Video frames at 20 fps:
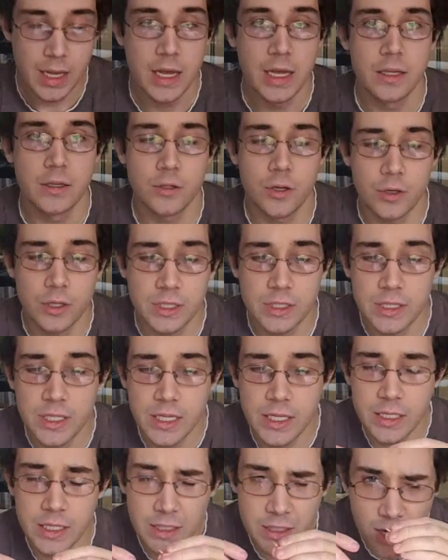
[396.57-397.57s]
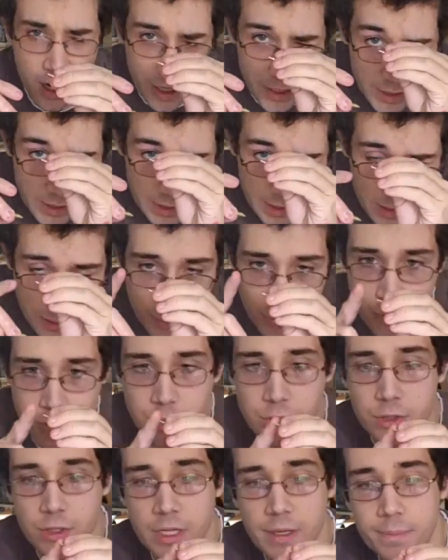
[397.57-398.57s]
It's got a teeny tiny little
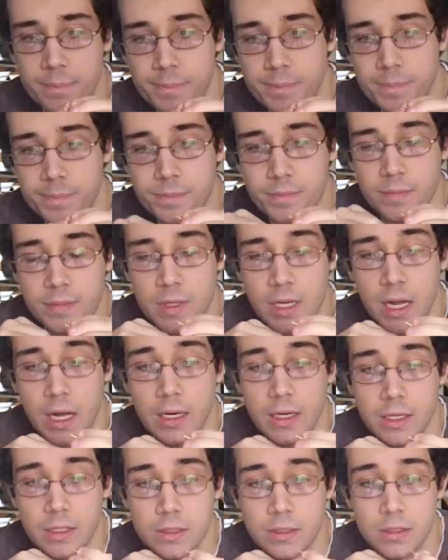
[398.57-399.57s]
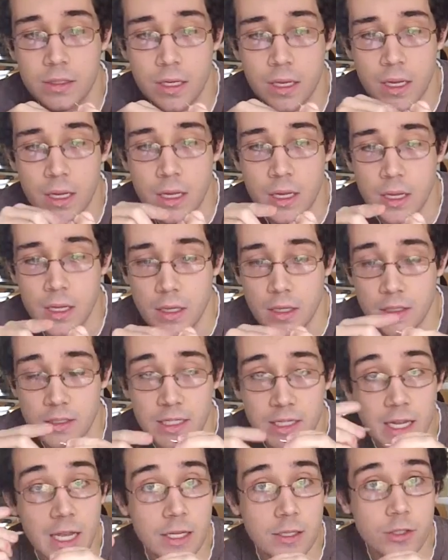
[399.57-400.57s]
point on it, and it's because
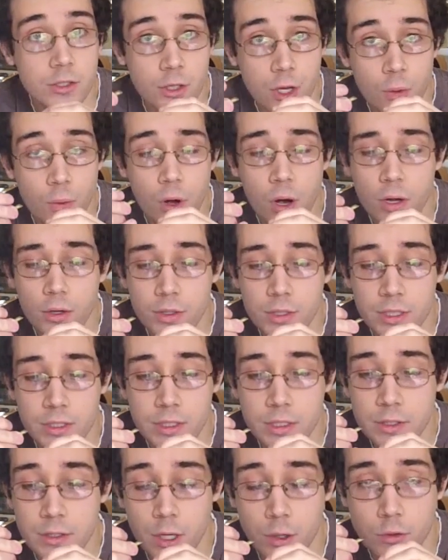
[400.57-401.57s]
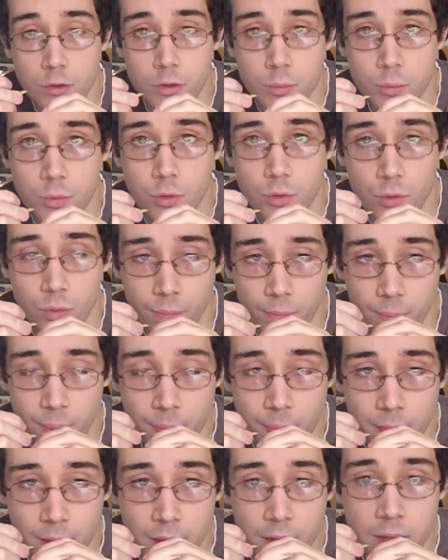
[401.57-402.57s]
it gets so hot because it's so small,
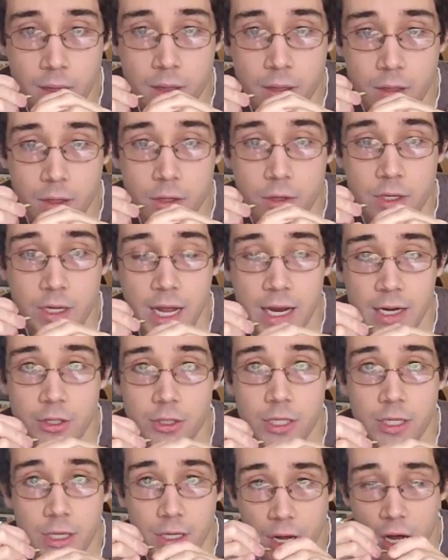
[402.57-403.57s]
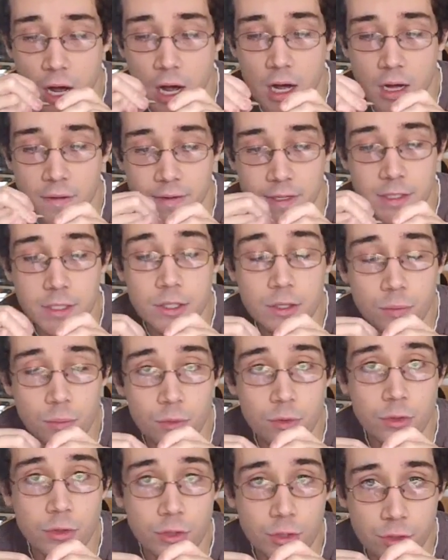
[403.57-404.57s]
you can actually carve into the
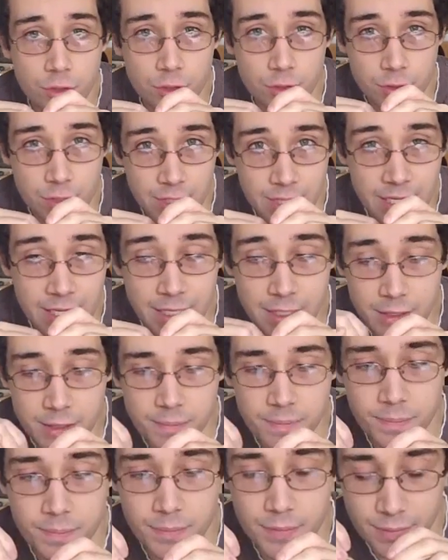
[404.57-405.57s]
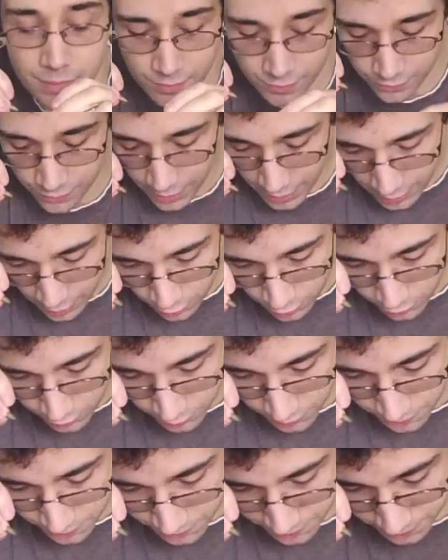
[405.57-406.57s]
wood using heat. Very useful.